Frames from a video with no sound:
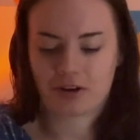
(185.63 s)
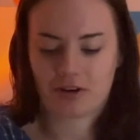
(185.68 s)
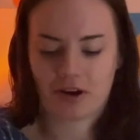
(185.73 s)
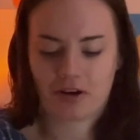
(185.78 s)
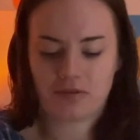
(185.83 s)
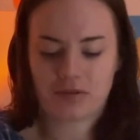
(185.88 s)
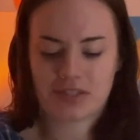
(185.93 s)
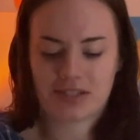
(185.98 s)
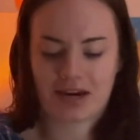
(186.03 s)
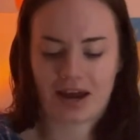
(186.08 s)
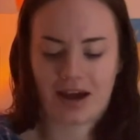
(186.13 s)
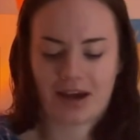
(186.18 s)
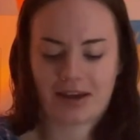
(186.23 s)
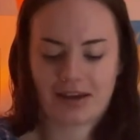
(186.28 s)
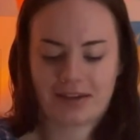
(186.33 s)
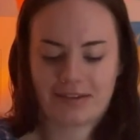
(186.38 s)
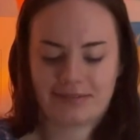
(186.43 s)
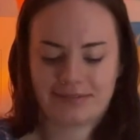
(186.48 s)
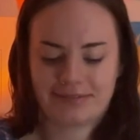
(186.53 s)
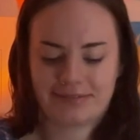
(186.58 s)
own snack
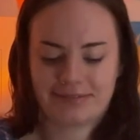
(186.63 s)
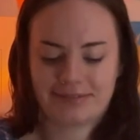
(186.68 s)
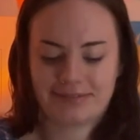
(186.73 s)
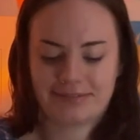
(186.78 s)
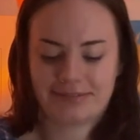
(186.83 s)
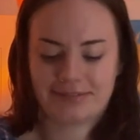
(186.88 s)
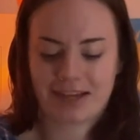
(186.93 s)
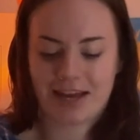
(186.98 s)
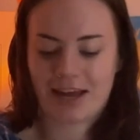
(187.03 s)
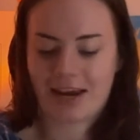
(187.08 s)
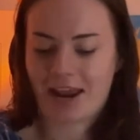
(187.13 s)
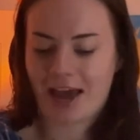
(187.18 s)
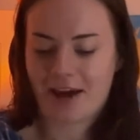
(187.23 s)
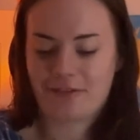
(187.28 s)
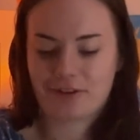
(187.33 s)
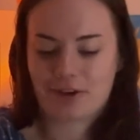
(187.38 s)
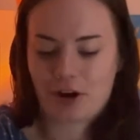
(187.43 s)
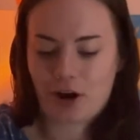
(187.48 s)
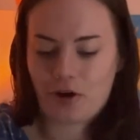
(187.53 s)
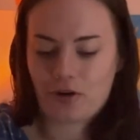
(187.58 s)
and have
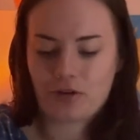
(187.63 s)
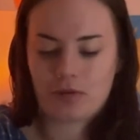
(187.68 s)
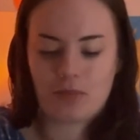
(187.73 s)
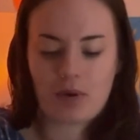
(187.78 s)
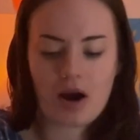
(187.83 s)
your own.